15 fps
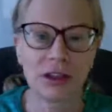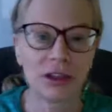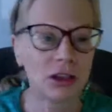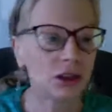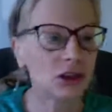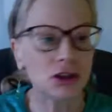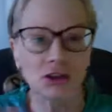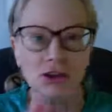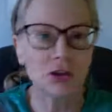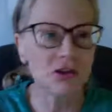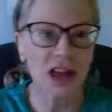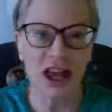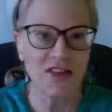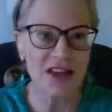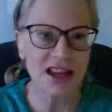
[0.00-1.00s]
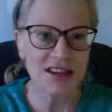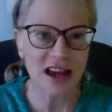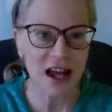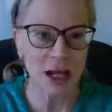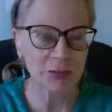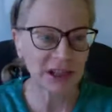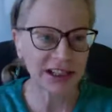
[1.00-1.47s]
You don't have that
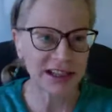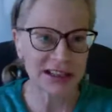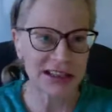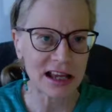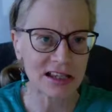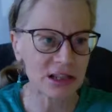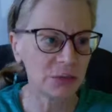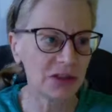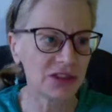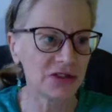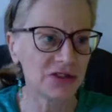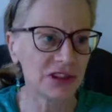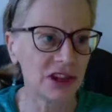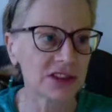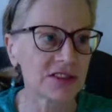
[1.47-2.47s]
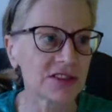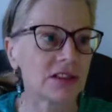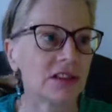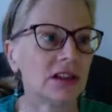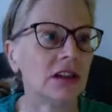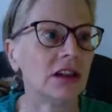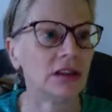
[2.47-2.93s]
time, like I said, to be doing all this.
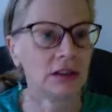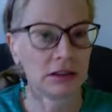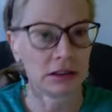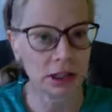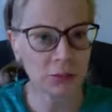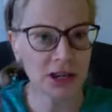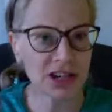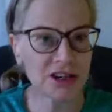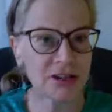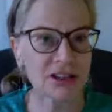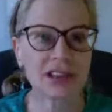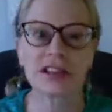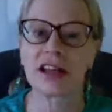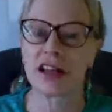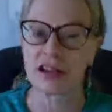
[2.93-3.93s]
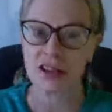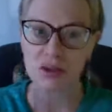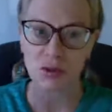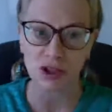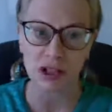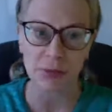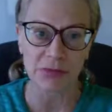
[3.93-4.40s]
Let me do it. That is
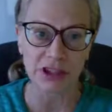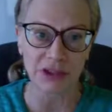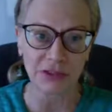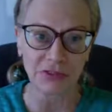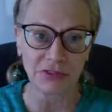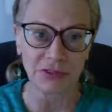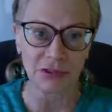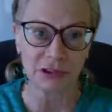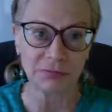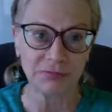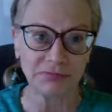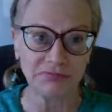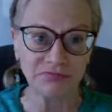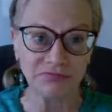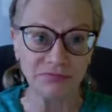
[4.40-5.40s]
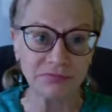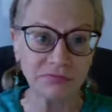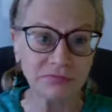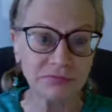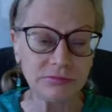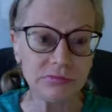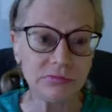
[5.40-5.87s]
what I'm here for.
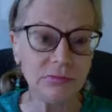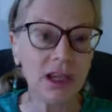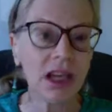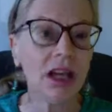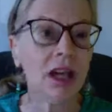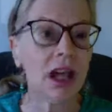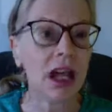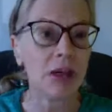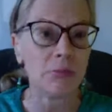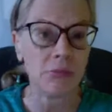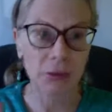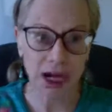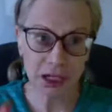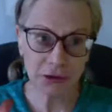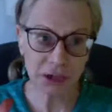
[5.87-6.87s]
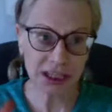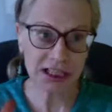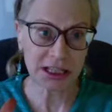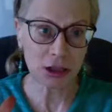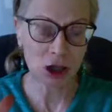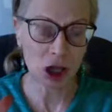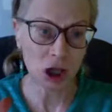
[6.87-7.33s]
My grates at
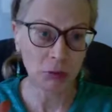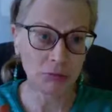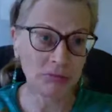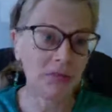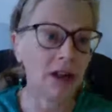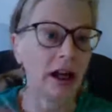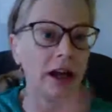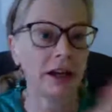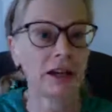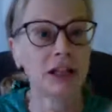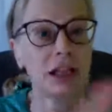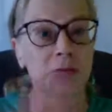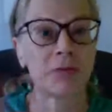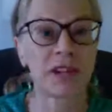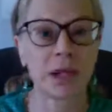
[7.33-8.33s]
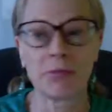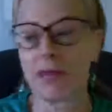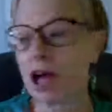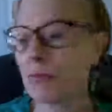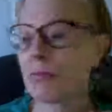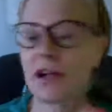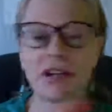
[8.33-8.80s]
home, I keep them
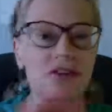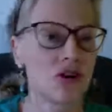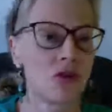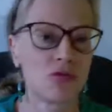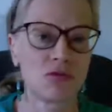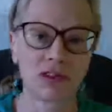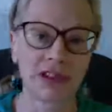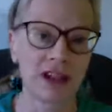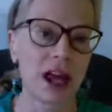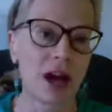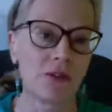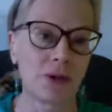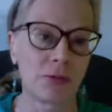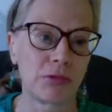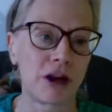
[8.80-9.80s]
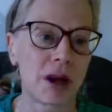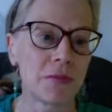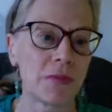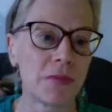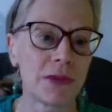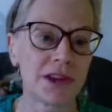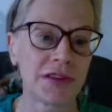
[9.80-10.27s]
up. I don't really have a
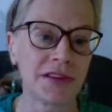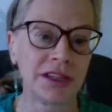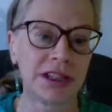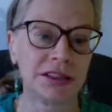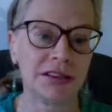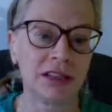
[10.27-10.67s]
problem with it.